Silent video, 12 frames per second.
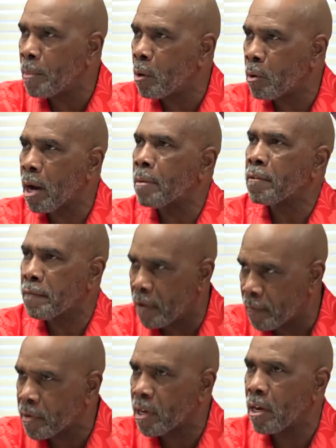me when I was
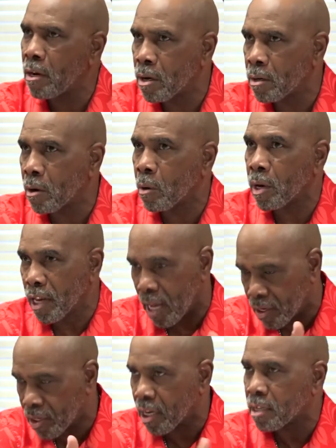15 years old, and
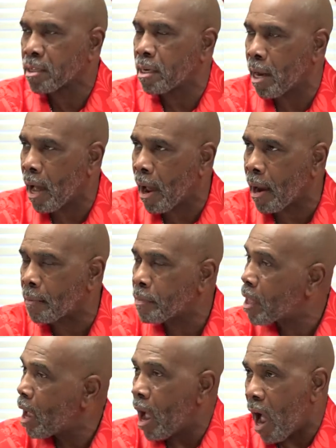at 69,
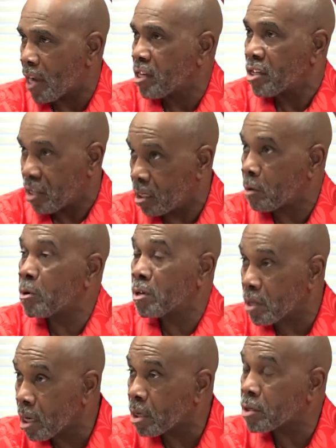I can see the
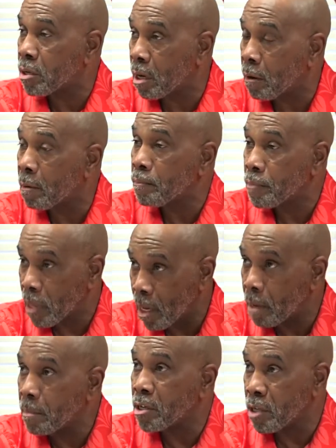results, you know.
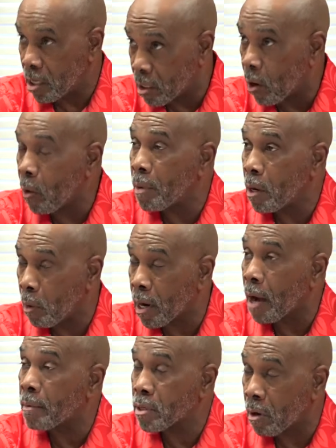But she told me what
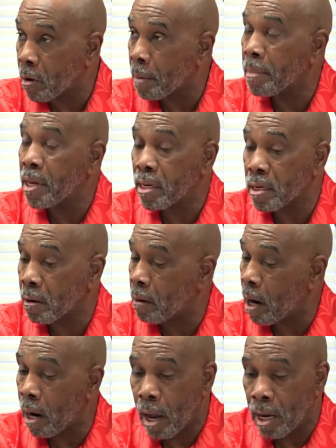I was going to be.
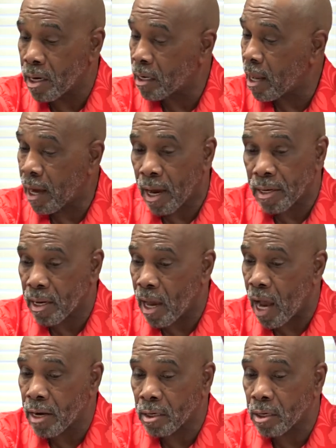So just like I say,
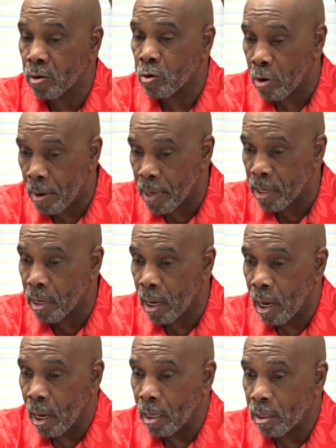I just attribute
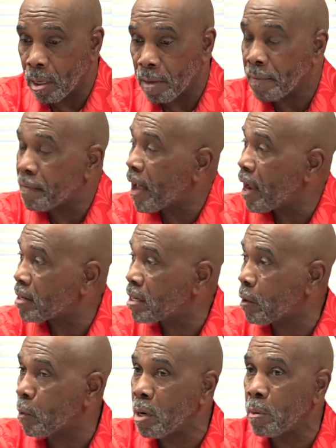it to the fact
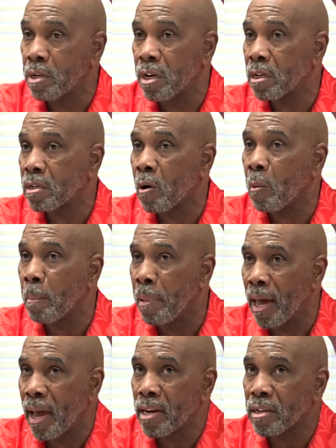that we were just so
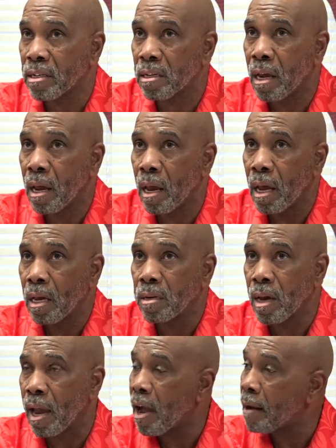blessed
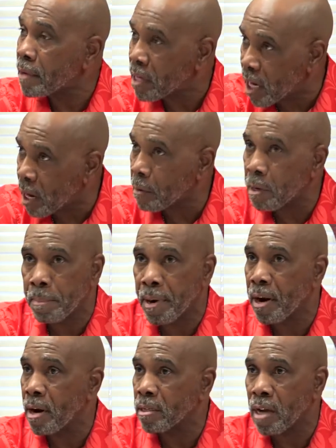to have caring
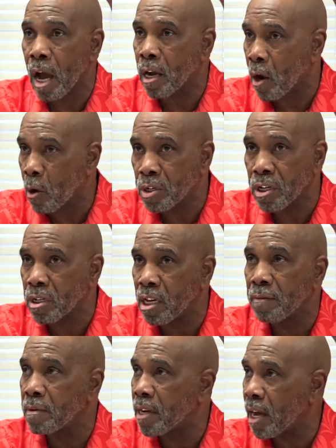parents. Our coaches
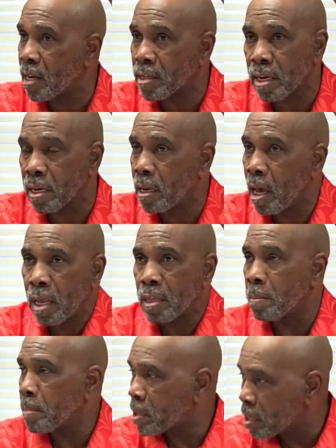even now say
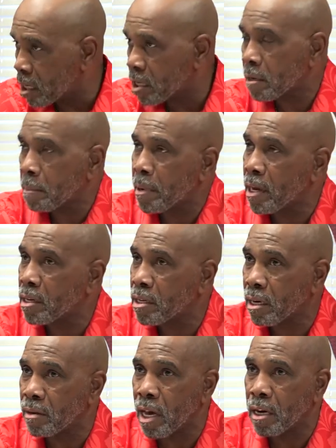the
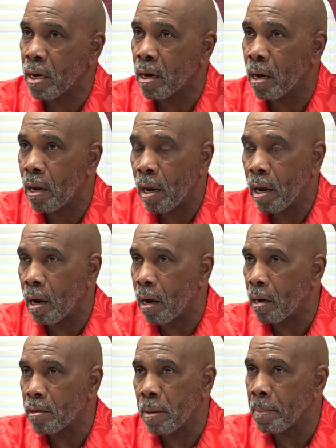participation that
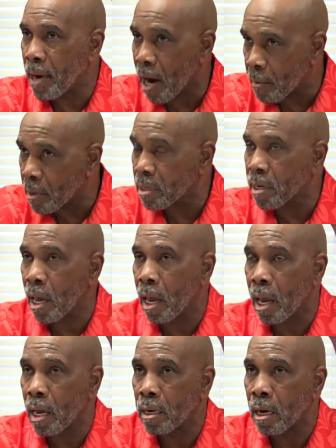the parents
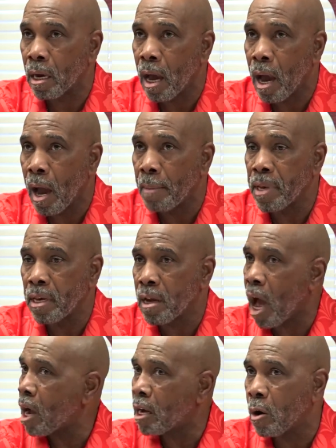had. I mean,
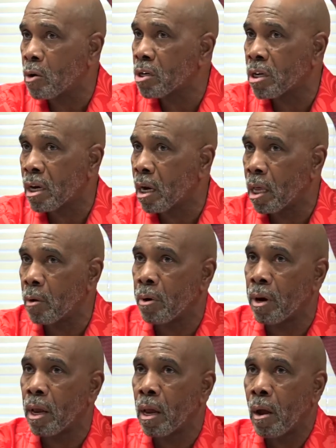our coaches
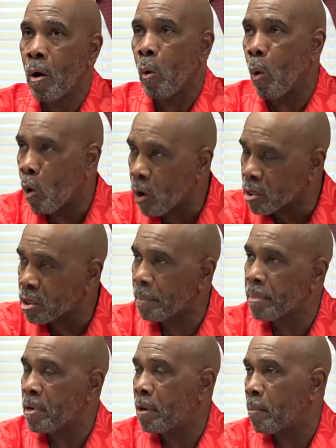literally woke us
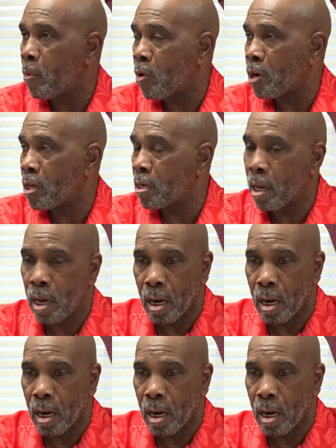up in the morning,